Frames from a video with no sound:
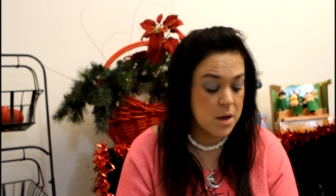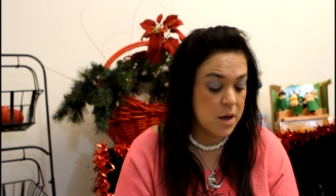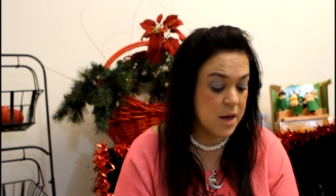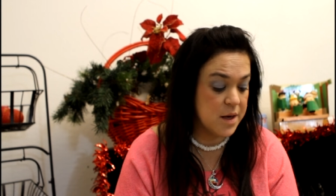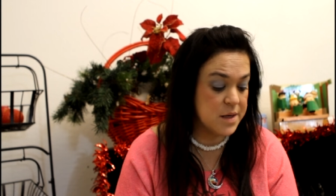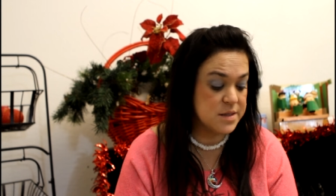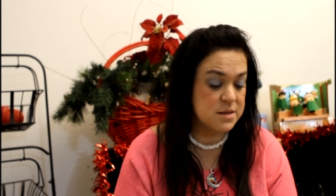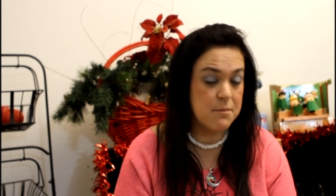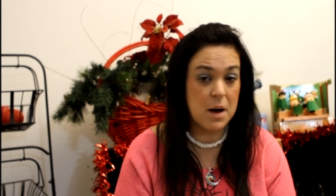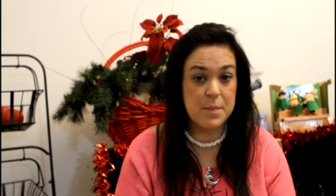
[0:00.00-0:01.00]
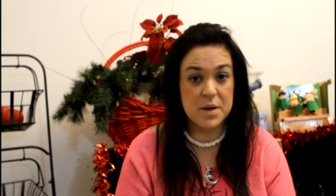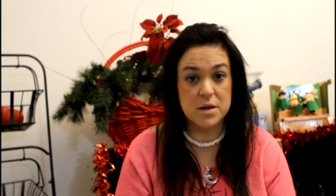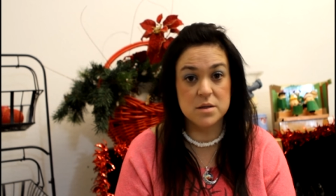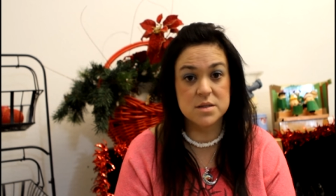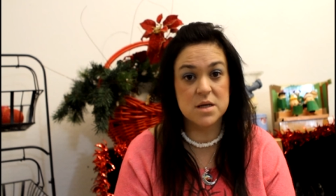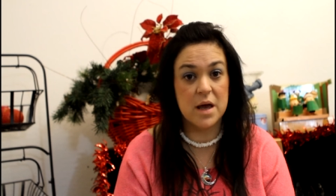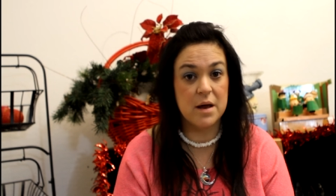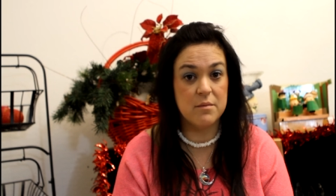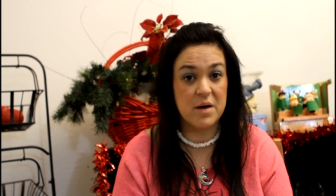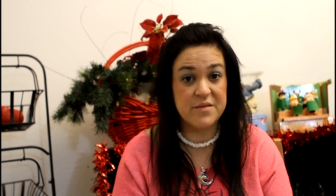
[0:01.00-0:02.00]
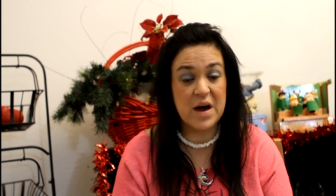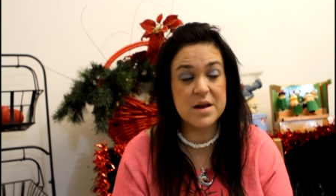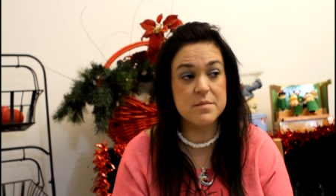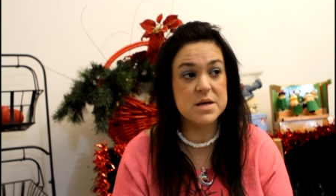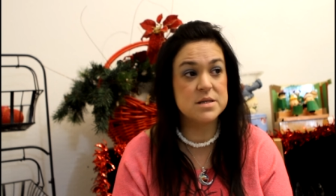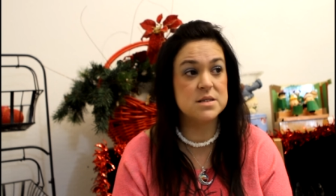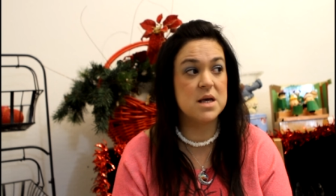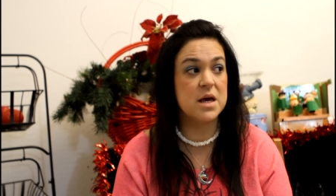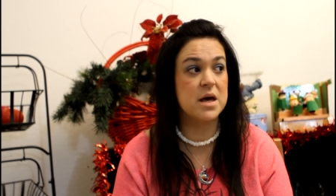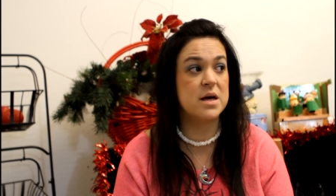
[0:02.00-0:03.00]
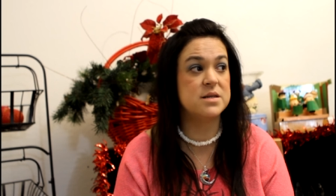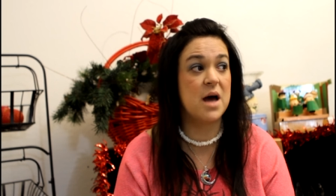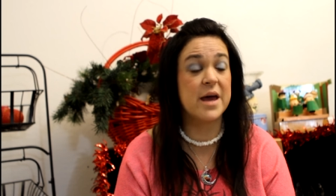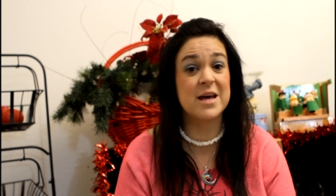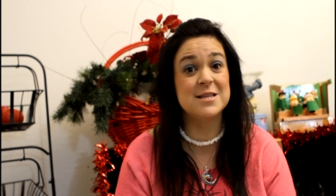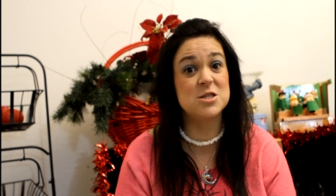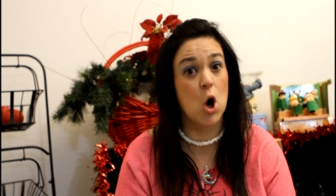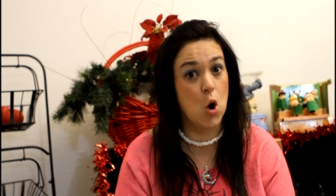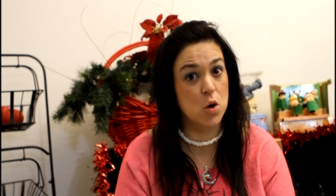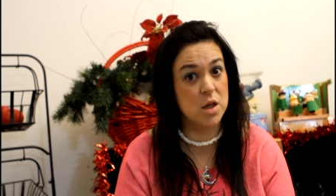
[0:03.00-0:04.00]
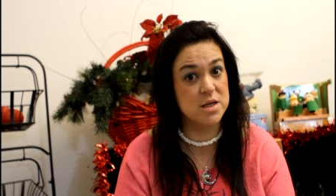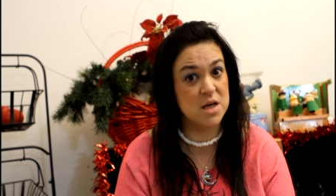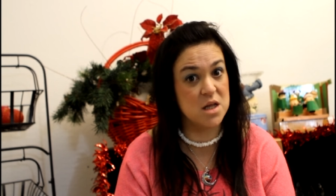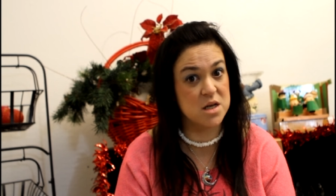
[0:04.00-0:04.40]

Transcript: is my pills and my vitamins. And I can totally tell the